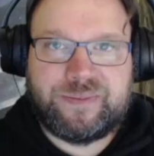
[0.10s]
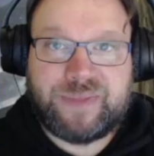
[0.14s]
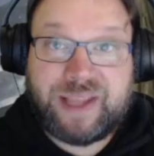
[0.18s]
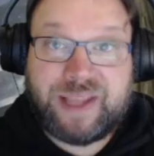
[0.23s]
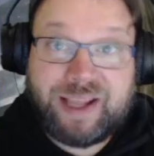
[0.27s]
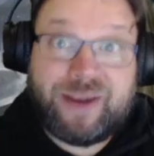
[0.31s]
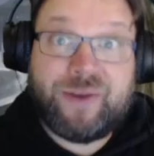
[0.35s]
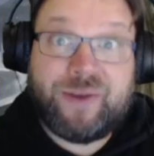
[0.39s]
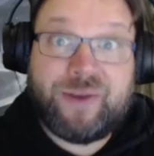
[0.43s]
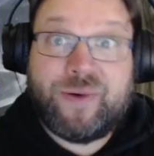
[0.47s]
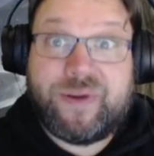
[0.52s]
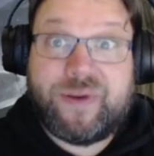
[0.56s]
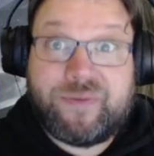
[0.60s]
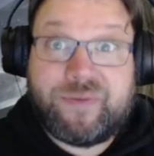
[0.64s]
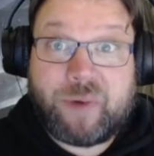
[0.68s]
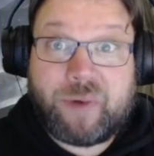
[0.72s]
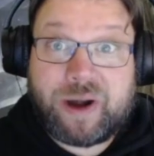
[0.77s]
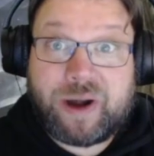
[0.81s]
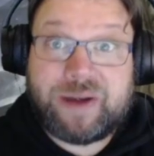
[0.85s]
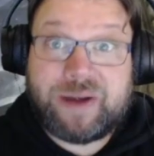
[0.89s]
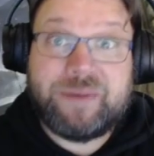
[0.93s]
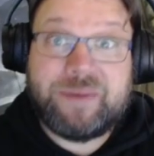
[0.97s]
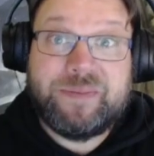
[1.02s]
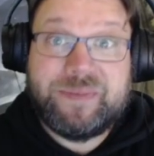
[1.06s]
Hello
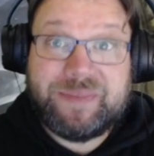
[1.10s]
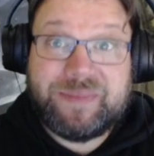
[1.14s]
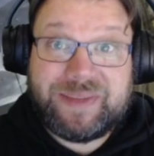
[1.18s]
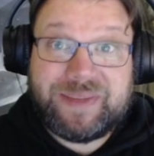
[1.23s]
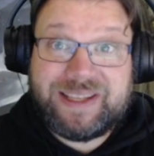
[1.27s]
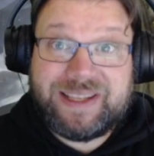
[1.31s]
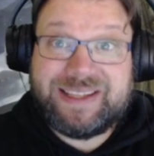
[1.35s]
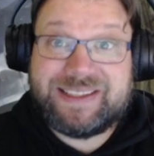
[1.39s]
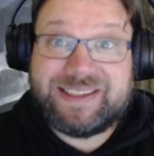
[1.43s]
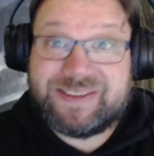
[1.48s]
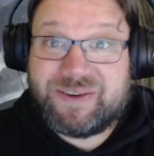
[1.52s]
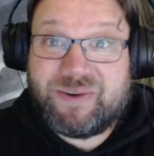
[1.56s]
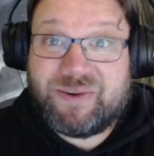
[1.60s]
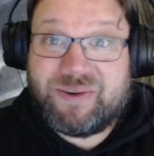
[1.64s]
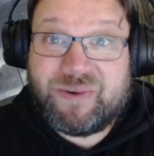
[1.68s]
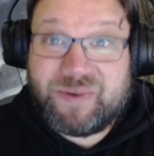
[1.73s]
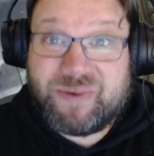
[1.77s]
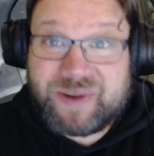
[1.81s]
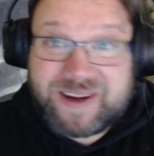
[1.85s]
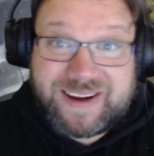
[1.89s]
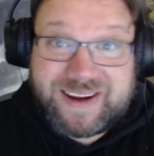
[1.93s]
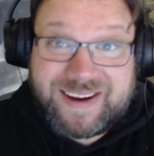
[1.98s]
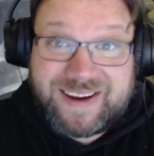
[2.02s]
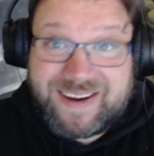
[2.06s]
everyone, it's
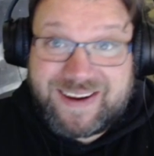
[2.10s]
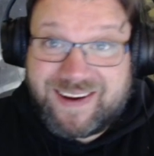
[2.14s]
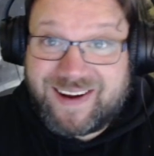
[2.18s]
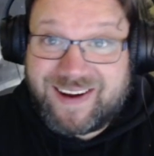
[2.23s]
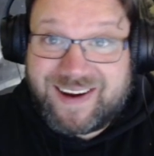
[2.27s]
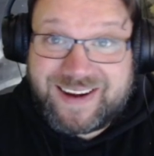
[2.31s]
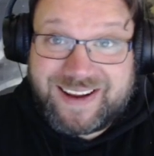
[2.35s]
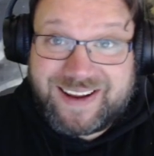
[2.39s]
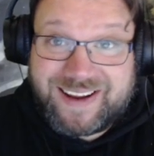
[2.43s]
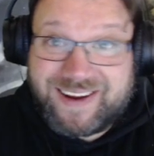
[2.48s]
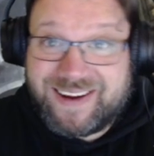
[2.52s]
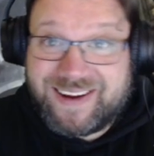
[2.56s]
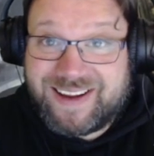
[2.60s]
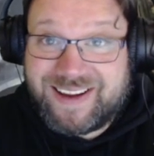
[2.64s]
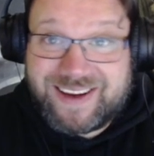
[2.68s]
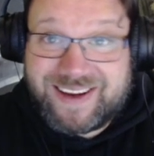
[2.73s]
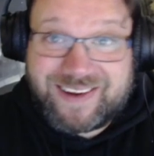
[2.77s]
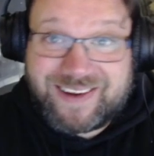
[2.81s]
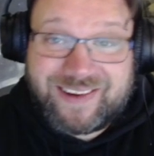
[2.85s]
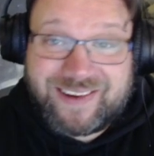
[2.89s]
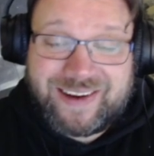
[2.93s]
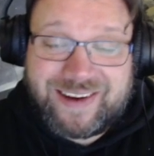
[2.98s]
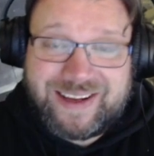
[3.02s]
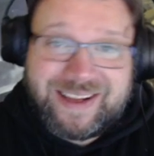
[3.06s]
Old Guardian
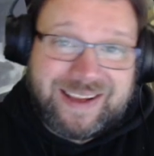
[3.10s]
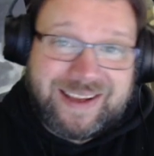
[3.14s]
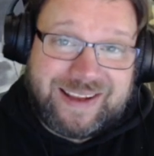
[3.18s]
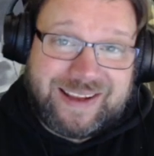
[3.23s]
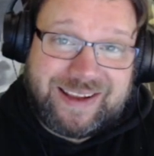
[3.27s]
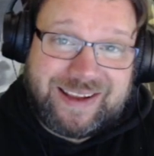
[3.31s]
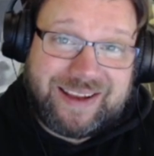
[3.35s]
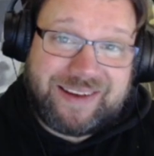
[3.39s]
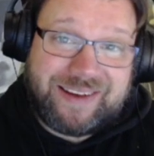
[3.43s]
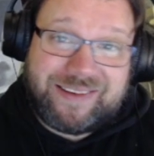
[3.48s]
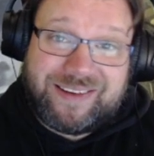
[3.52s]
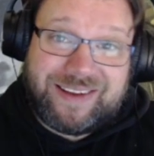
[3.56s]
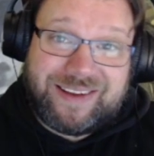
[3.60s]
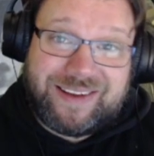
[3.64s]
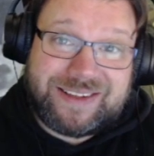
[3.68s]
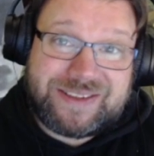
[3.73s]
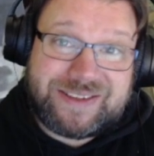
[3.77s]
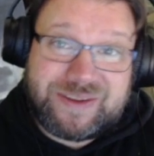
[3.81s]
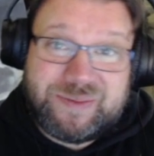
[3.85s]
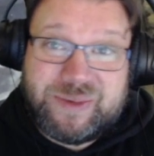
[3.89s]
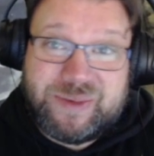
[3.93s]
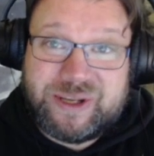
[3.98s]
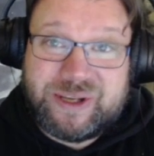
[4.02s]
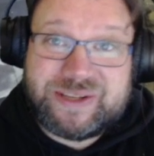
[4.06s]
here, and
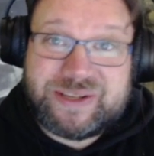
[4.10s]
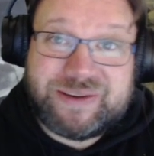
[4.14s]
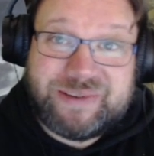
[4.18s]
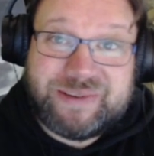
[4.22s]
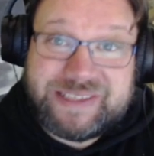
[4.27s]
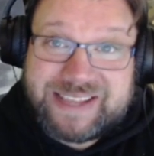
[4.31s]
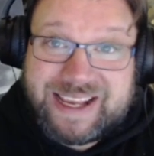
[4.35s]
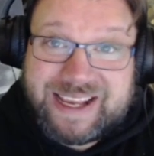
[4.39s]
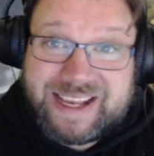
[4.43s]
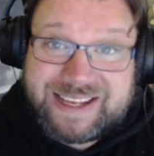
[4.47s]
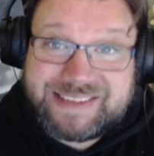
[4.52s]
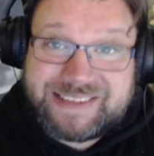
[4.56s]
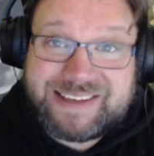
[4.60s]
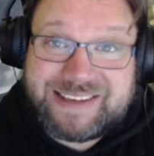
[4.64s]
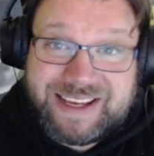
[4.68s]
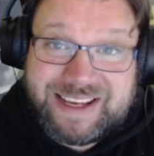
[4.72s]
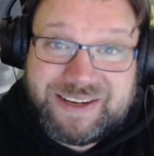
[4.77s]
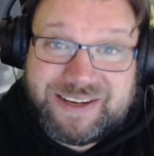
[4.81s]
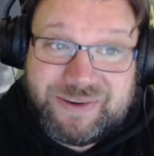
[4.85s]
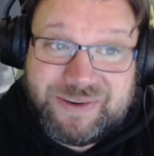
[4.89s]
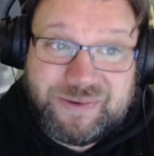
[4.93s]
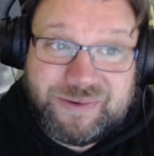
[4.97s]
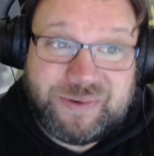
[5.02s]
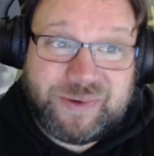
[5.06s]
also Mercenaries has
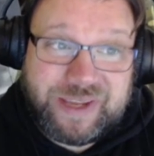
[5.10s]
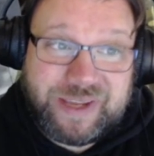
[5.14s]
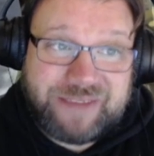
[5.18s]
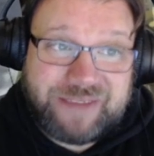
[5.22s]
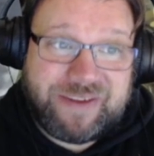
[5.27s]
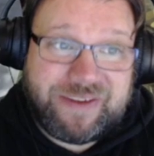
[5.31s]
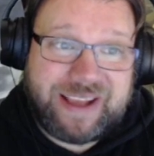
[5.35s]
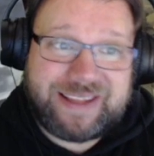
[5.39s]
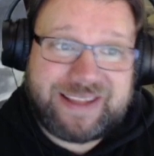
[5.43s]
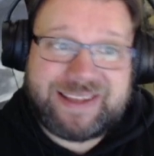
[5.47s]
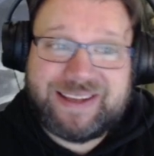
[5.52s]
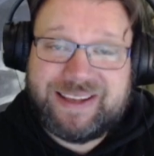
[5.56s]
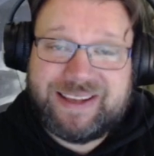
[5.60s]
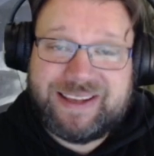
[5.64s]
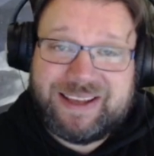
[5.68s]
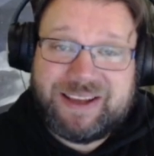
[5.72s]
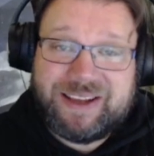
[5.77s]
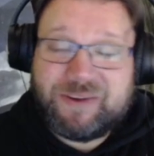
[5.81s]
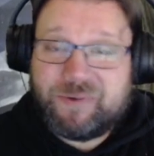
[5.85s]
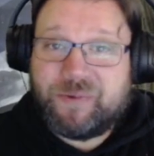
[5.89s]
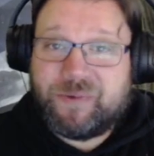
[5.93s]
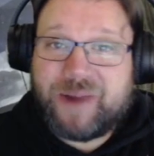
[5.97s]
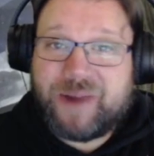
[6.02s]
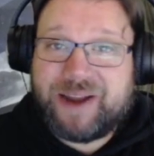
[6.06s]
a new event,
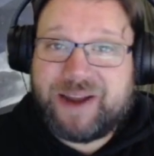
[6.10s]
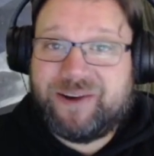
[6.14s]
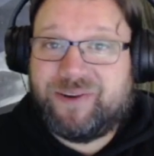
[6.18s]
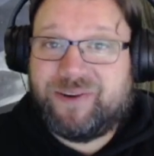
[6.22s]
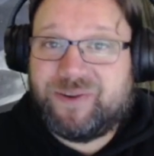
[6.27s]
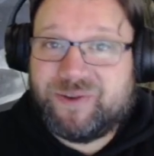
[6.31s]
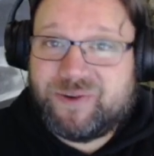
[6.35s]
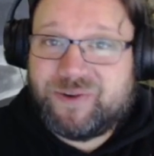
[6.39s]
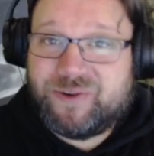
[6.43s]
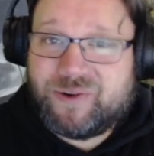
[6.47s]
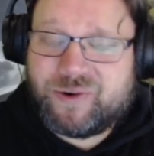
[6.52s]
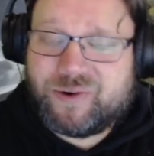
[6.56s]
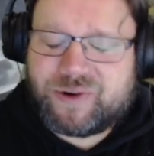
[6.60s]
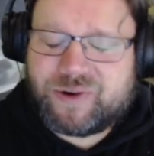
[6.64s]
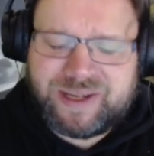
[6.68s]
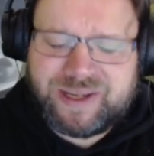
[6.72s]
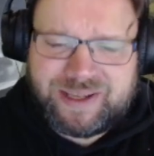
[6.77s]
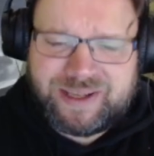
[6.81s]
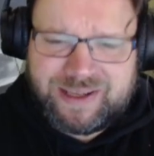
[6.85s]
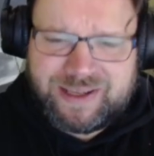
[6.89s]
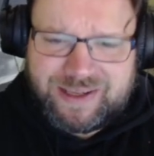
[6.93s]
Rattlegore.